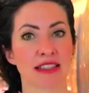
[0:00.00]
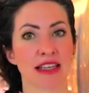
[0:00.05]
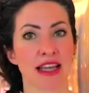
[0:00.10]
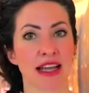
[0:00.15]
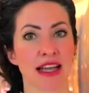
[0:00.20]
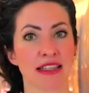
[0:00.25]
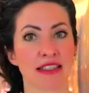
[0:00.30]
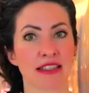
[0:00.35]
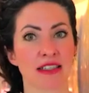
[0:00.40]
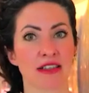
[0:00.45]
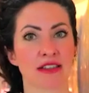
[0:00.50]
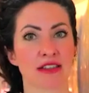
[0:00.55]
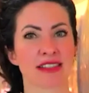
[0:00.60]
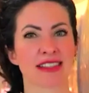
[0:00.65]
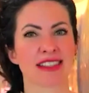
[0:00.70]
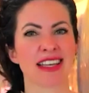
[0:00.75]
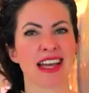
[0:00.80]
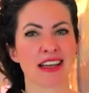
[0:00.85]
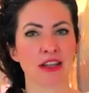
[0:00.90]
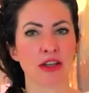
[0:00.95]
and
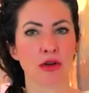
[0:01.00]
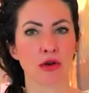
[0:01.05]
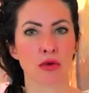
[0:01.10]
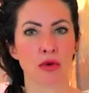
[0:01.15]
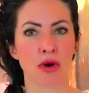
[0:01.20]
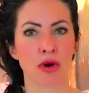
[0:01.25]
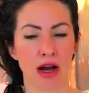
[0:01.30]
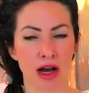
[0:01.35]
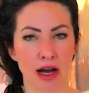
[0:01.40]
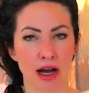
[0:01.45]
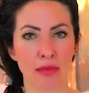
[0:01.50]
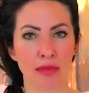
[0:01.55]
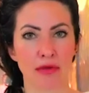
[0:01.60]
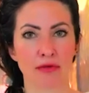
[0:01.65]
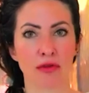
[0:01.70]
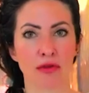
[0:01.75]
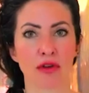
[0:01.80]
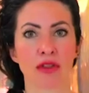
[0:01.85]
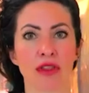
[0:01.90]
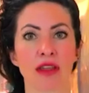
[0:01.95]
set you up
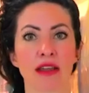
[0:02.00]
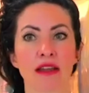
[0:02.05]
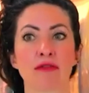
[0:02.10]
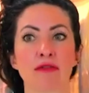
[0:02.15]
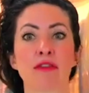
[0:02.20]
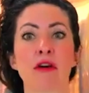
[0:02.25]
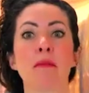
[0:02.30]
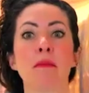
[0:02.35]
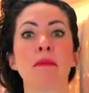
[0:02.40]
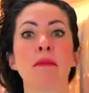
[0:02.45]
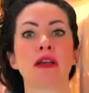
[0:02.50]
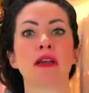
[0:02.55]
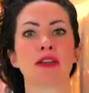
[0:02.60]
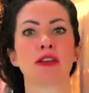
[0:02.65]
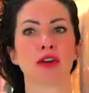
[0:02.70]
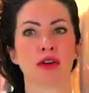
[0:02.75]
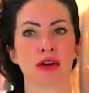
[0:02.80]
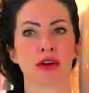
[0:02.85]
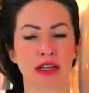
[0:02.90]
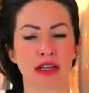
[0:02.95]
for the
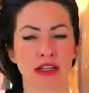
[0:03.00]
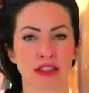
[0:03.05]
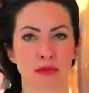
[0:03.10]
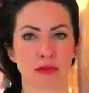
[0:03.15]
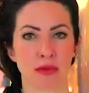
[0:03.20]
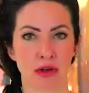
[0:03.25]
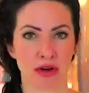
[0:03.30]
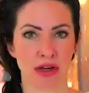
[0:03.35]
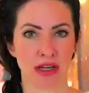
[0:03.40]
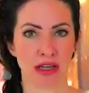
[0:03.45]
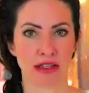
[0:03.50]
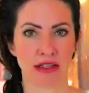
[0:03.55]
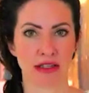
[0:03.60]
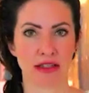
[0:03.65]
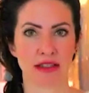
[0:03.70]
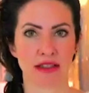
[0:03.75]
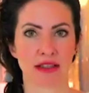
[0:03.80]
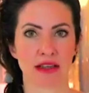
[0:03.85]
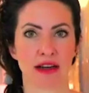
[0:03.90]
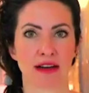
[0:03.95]
familiar
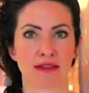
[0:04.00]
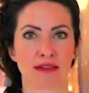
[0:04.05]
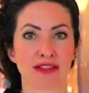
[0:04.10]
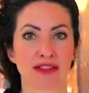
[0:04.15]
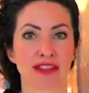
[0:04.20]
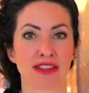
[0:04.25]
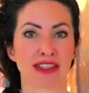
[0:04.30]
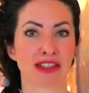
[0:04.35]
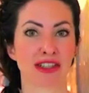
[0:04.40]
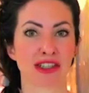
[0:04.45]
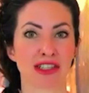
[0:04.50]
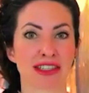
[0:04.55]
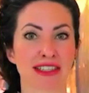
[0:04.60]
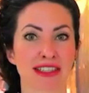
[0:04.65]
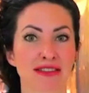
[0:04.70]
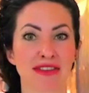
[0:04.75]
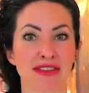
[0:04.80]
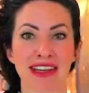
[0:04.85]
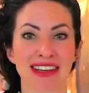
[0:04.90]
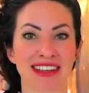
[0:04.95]
experience of
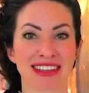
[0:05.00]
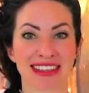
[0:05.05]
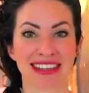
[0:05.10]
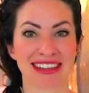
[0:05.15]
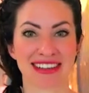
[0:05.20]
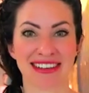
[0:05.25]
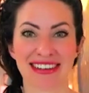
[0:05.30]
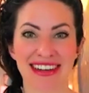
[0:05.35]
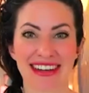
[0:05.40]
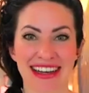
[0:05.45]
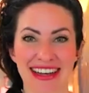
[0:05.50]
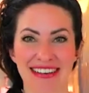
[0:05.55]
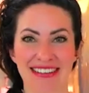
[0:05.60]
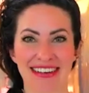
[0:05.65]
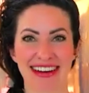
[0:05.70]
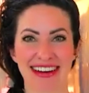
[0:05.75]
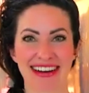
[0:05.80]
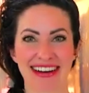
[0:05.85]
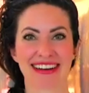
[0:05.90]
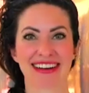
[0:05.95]
delicious failure, right?
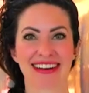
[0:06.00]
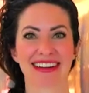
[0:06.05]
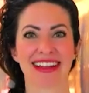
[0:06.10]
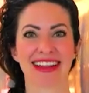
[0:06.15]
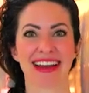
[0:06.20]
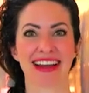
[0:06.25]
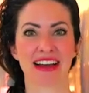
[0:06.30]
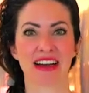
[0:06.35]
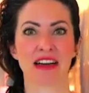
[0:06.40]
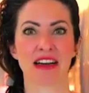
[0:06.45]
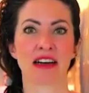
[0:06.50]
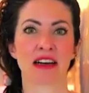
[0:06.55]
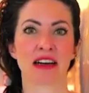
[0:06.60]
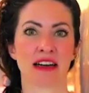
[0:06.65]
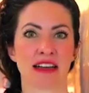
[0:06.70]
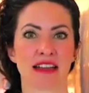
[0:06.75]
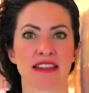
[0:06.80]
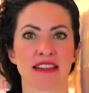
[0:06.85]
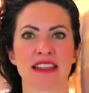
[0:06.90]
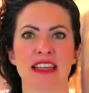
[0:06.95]
Where you're like,
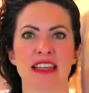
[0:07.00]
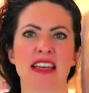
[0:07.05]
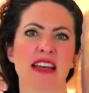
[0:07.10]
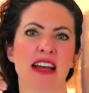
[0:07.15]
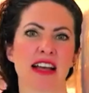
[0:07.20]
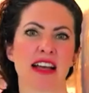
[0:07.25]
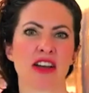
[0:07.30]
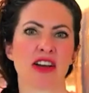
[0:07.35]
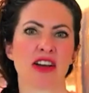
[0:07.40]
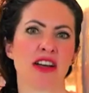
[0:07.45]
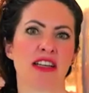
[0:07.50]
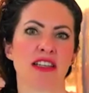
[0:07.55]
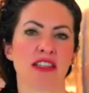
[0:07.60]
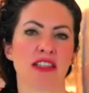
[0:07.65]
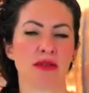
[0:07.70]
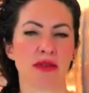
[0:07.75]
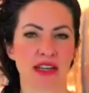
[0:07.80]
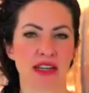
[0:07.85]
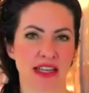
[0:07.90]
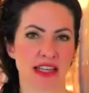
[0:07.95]
oh, see, I couldn't
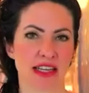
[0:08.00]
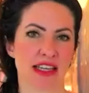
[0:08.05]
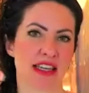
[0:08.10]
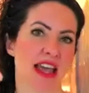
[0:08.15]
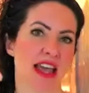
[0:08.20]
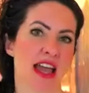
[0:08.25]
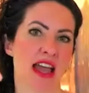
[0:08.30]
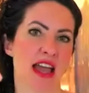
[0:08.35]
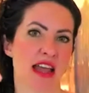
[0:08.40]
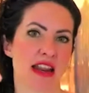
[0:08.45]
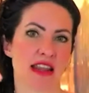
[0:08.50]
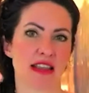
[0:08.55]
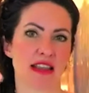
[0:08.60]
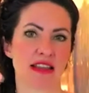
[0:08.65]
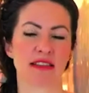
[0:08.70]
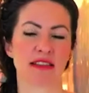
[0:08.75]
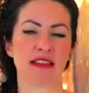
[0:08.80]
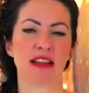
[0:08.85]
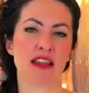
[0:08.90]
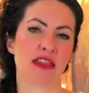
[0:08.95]
do it
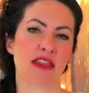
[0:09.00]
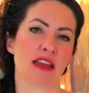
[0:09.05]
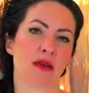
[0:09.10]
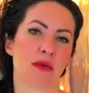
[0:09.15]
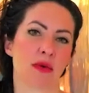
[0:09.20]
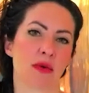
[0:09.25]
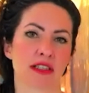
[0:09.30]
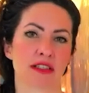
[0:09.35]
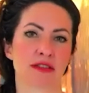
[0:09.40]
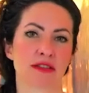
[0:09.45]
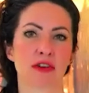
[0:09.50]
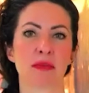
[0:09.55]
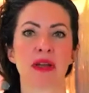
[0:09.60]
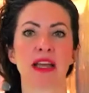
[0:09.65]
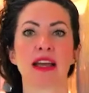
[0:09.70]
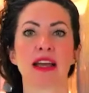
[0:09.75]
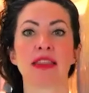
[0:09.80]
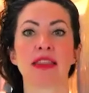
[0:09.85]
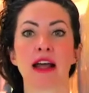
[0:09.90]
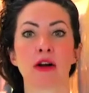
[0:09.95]
again. Nothing works for
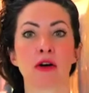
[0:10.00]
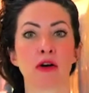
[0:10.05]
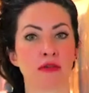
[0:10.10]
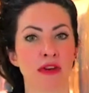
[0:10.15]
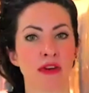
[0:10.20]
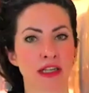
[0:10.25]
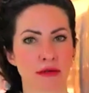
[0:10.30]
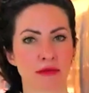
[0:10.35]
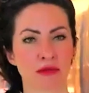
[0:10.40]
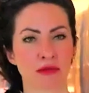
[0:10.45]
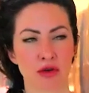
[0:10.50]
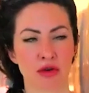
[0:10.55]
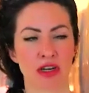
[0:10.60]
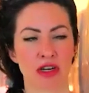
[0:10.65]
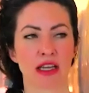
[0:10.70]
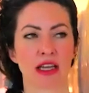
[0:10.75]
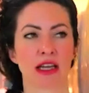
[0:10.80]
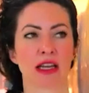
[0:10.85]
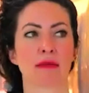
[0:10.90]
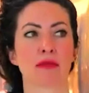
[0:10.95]
me. And that whole victim
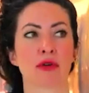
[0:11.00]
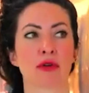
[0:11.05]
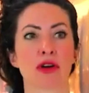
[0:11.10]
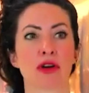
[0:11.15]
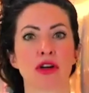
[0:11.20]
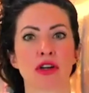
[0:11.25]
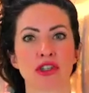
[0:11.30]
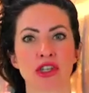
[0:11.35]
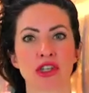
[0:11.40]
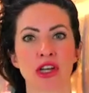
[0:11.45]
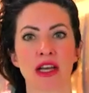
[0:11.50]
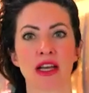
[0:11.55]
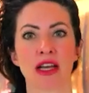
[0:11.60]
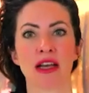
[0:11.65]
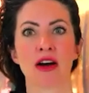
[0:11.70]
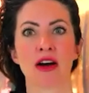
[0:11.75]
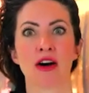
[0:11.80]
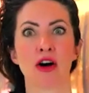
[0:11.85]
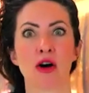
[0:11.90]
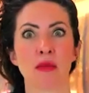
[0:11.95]
story can emerge
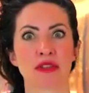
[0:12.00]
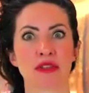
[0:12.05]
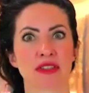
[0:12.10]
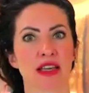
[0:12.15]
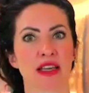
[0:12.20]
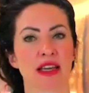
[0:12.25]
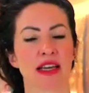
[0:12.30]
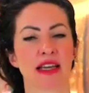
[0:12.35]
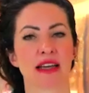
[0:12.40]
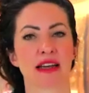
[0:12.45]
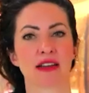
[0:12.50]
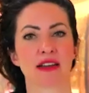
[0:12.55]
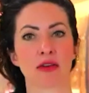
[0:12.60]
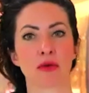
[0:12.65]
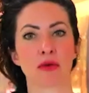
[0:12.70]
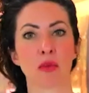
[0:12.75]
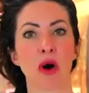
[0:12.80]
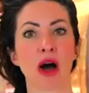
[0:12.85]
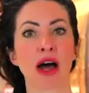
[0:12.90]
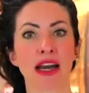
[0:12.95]
almost like
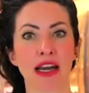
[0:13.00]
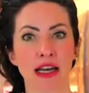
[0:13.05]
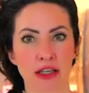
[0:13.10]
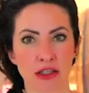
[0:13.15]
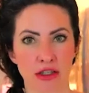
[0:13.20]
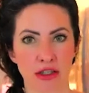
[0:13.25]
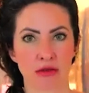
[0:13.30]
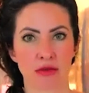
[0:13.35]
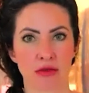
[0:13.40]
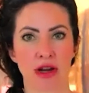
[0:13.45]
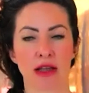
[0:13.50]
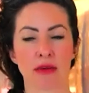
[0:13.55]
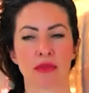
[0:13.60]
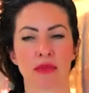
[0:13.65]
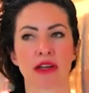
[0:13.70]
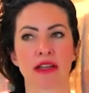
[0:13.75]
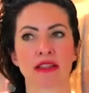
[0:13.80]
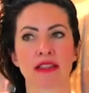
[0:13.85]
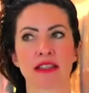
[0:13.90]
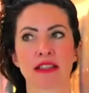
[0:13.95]
you wanted it to, right?
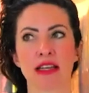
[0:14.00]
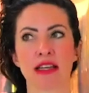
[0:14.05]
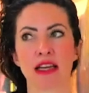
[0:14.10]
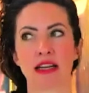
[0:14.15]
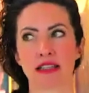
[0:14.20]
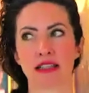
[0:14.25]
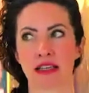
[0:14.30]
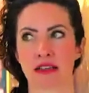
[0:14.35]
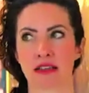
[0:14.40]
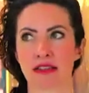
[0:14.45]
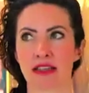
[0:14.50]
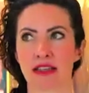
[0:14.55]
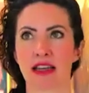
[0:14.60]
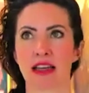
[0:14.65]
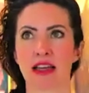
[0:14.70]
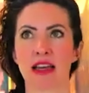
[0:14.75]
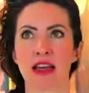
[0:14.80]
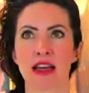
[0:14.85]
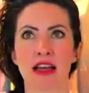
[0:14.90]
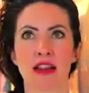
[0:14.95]
But instead, it sounds
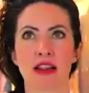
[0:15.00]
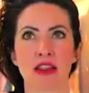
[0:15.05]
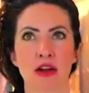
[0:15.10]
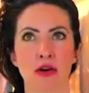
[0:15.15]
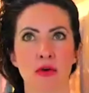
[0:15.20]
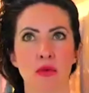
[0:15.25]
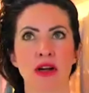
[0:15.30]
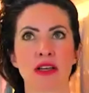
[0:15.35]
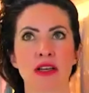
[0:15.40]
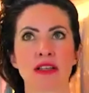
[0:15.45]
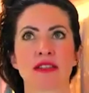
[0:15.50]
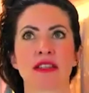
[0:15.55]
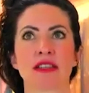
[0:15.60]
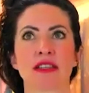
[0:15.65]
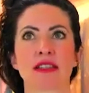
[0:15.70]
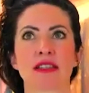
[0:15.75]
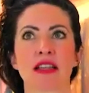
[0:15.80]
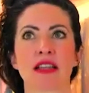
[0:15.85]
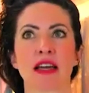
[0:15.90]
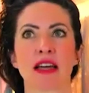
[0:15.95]
like there was
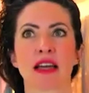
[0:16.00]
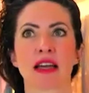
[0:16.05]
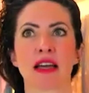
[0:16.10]
this like,